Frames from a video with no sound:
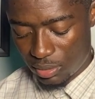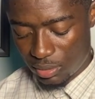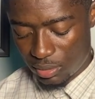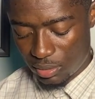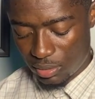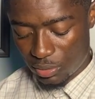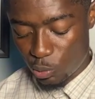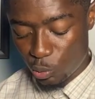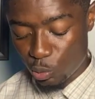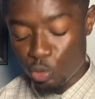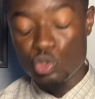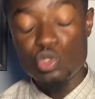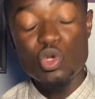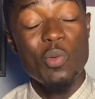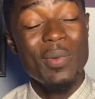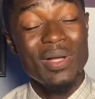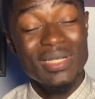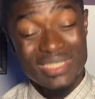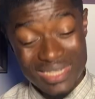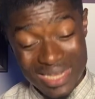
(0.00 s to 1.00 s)
So we do
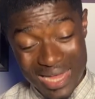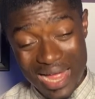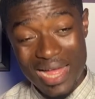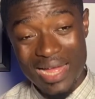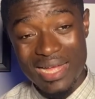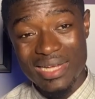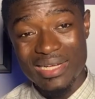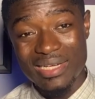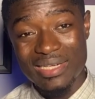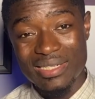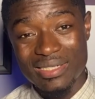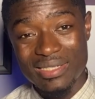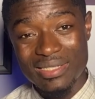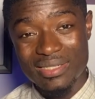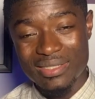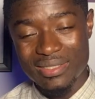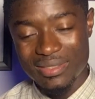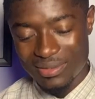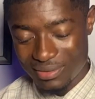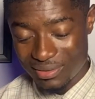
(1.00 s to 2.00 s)
much here.
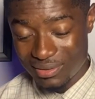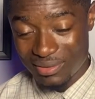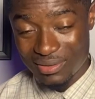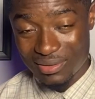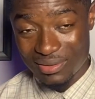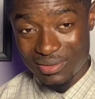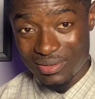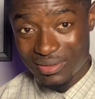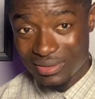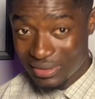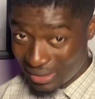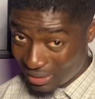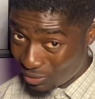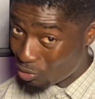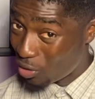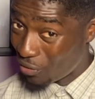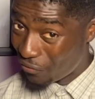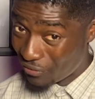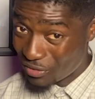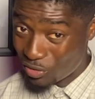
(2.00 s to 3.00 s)
Young
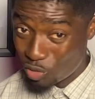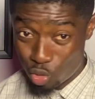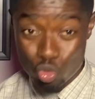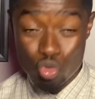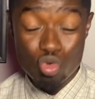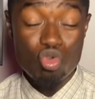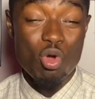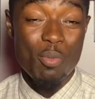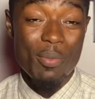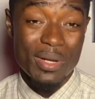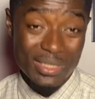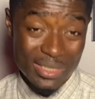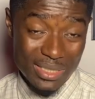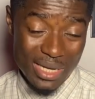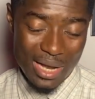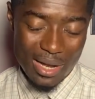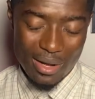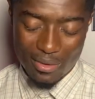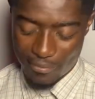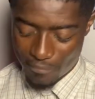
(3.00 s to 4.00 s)
referees we do much
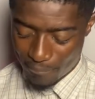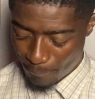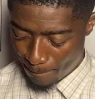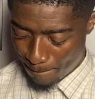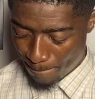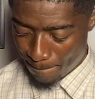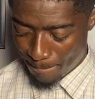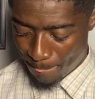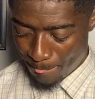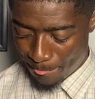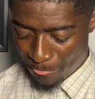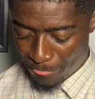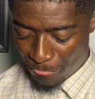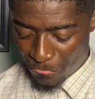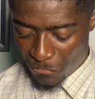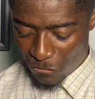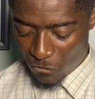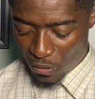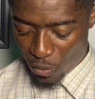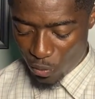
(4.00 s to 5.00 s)
here.
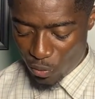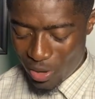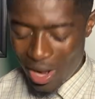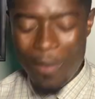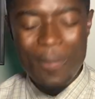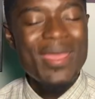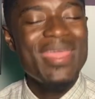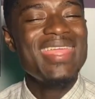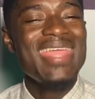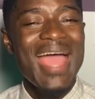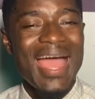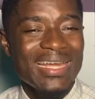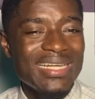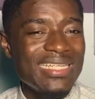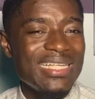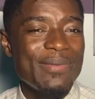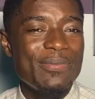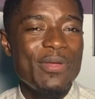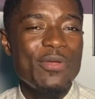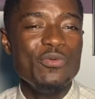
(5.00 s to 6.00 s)
We have a yard
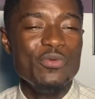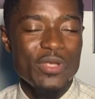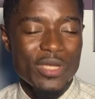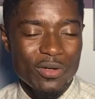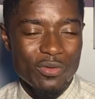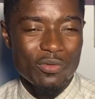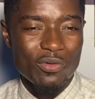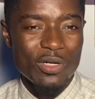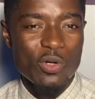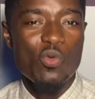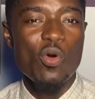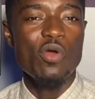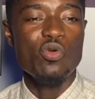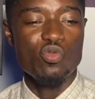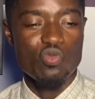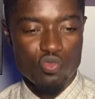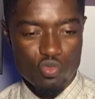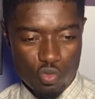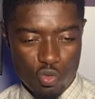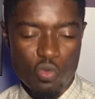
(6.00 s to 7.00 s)
DB no one
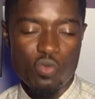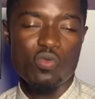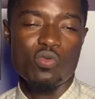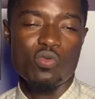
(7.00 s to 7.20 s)
knew.